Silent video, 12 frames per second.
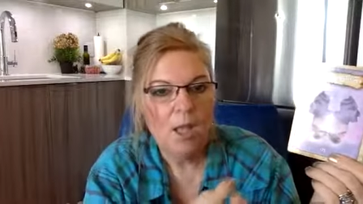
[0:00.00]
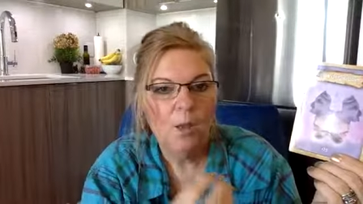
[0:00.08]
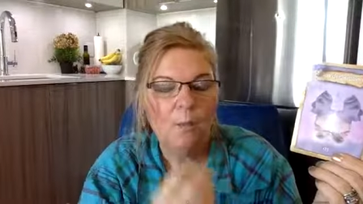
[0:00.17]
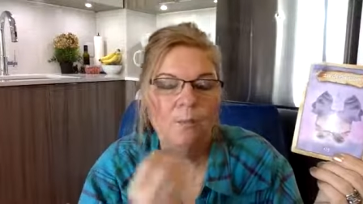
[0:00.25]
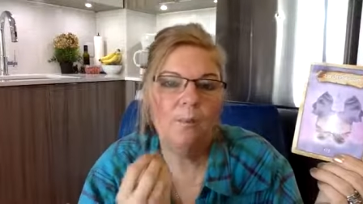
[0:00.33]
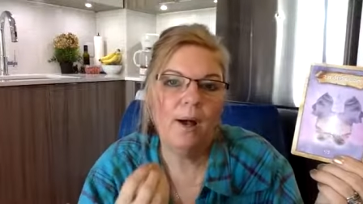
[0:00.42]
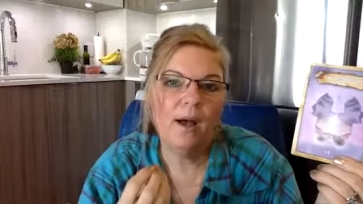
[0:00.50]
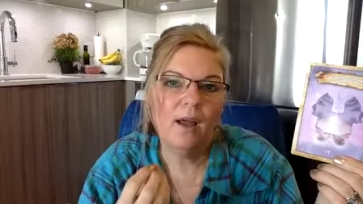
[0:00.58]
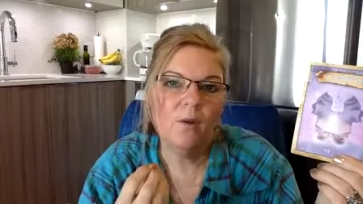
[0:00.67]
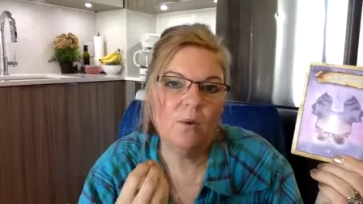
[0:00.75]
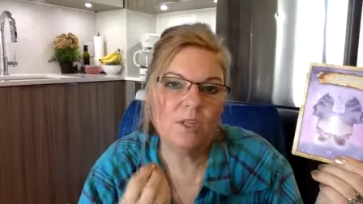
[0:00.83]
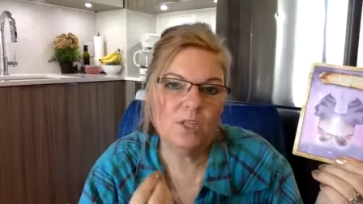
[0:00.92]
But
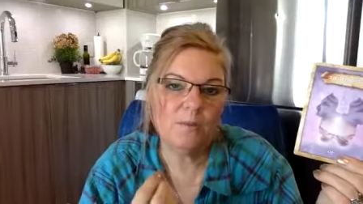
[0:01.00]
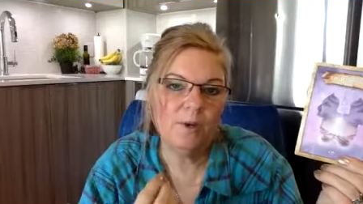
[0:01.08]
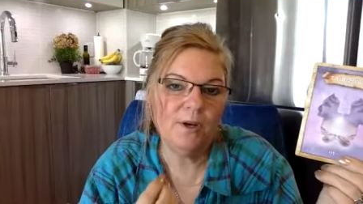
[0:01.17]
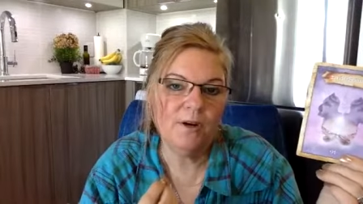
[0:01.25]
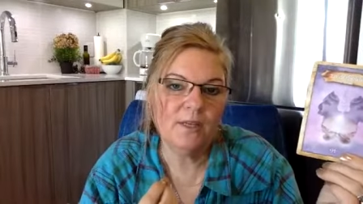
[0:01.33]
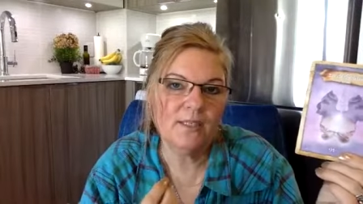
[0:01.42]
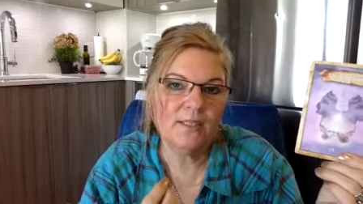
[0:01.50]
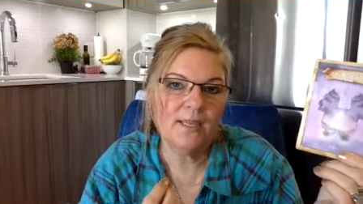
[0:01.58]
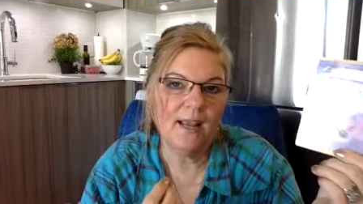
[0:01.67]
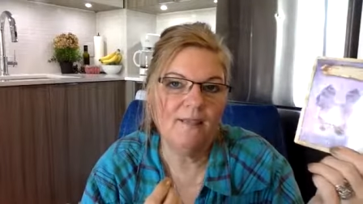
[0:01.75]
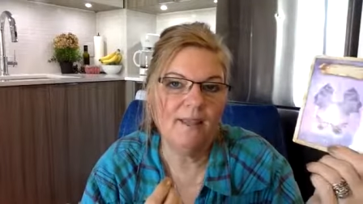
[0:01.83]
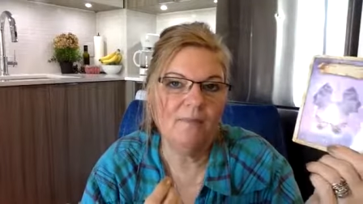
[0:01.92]
what spirit is
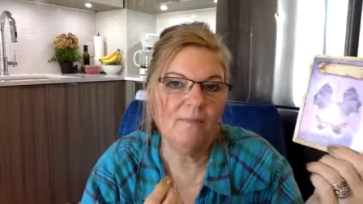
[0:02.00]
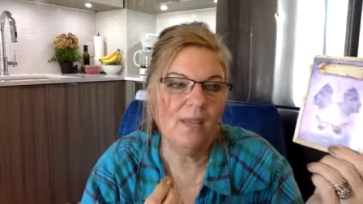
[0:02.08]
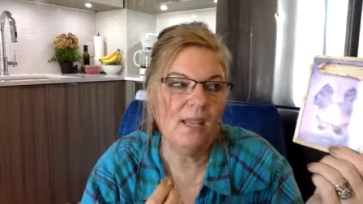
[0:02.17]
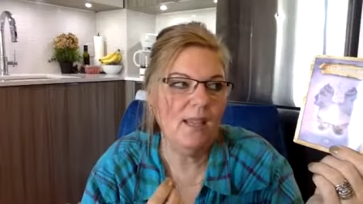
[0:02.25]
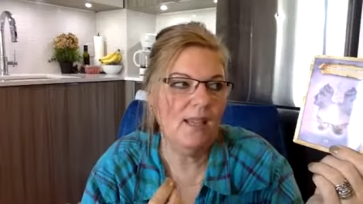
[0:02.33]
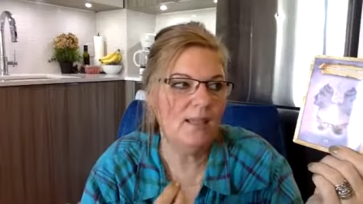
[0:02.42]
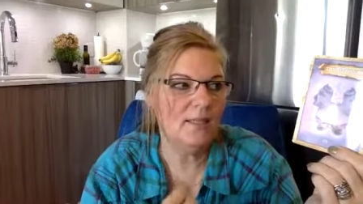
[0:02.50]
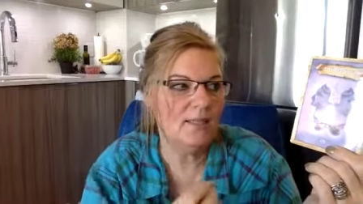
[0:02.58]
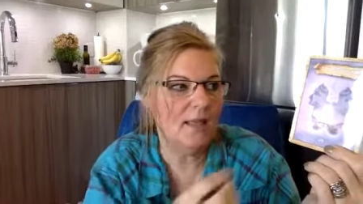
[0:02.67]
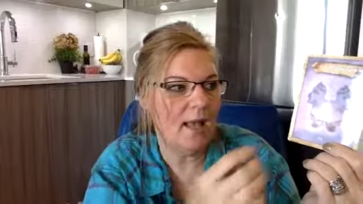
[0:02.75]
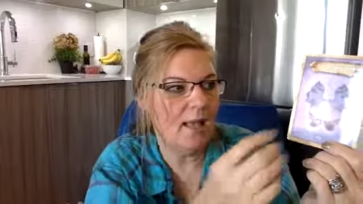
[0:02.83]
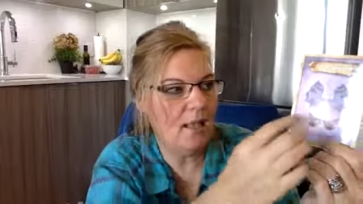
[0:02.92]
telling me is
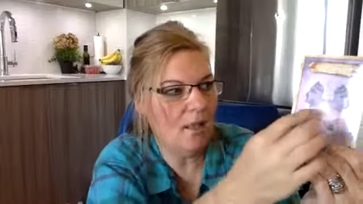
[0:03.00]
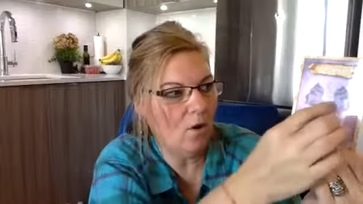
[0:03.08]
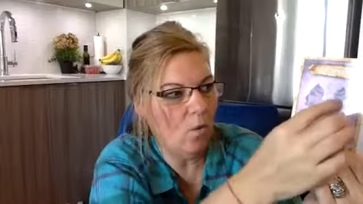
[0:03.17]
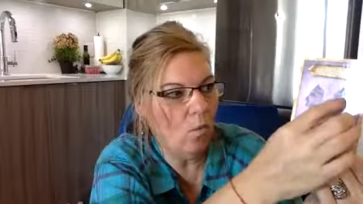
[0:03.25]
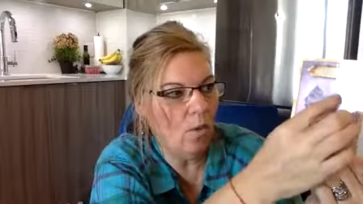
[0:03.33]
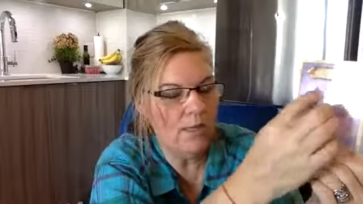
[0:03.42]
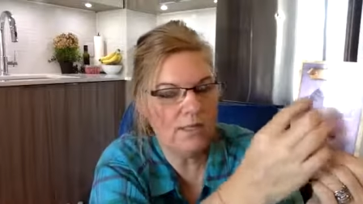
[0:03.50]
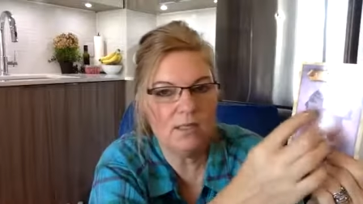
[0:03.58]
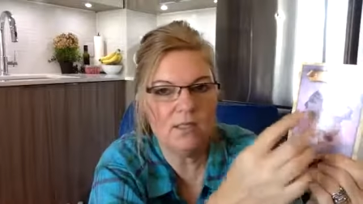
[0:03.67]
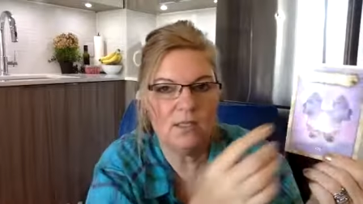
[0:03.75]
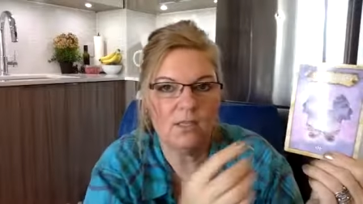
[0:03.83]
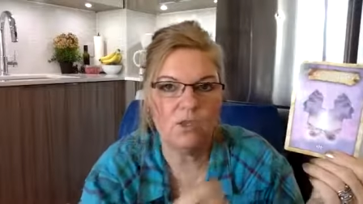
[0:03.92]
that, you know, what
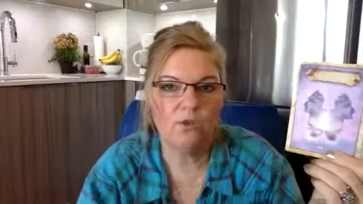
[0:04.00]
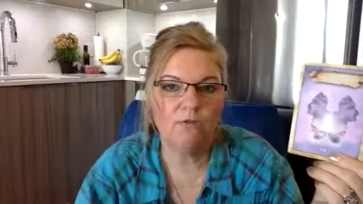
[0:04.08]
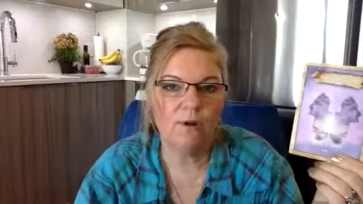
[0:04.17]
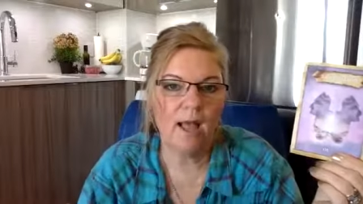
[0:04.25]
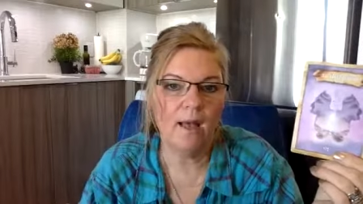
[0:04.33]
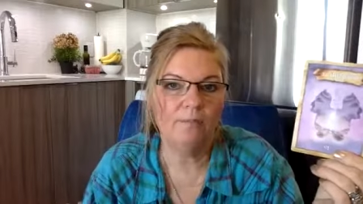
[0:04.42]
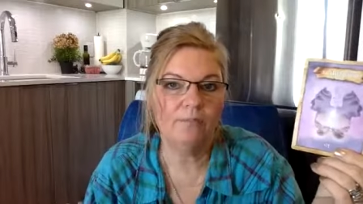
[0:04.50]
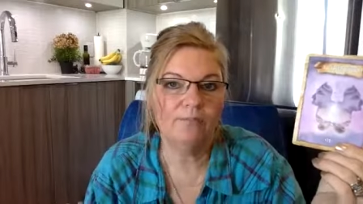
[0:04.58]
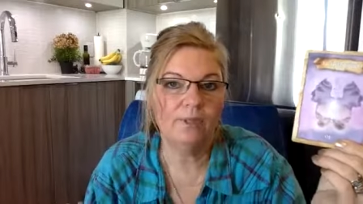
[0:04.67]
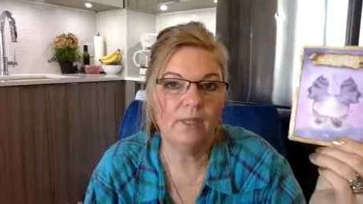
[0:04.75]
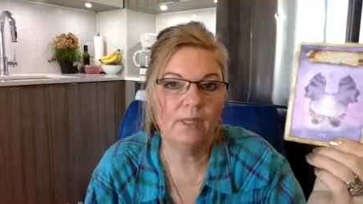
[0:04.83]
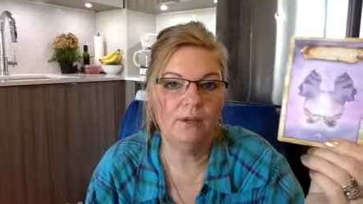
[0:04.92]
does the trap
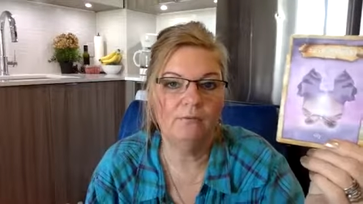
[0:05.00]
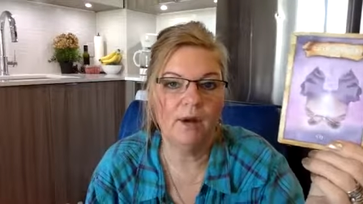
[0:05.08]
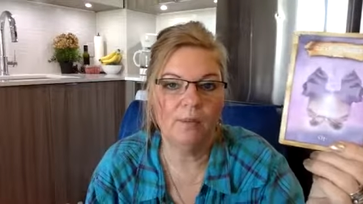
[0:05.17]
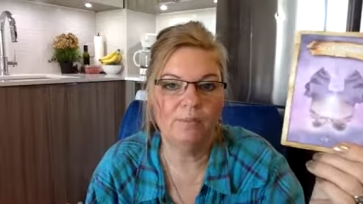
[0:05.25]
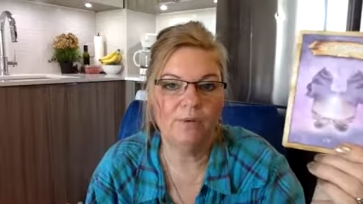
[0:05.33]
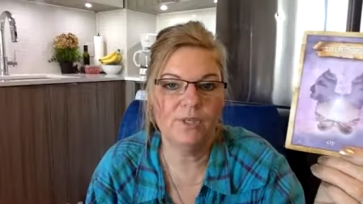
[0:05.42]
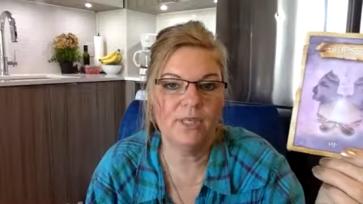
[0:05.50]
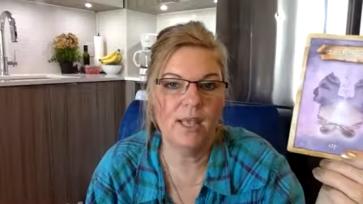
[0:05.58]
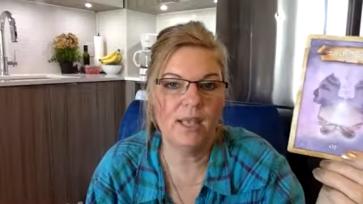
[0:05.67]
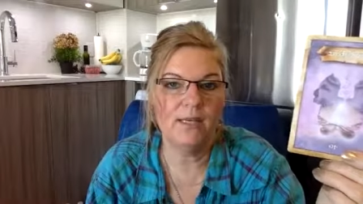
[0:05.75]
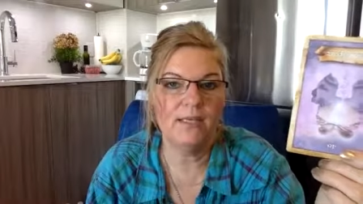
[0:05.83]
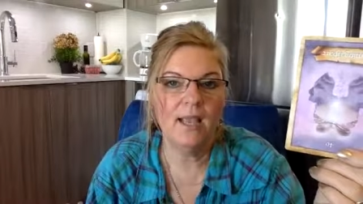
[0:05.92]
really
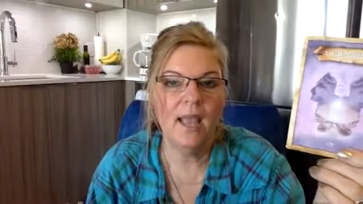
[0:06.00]
represent?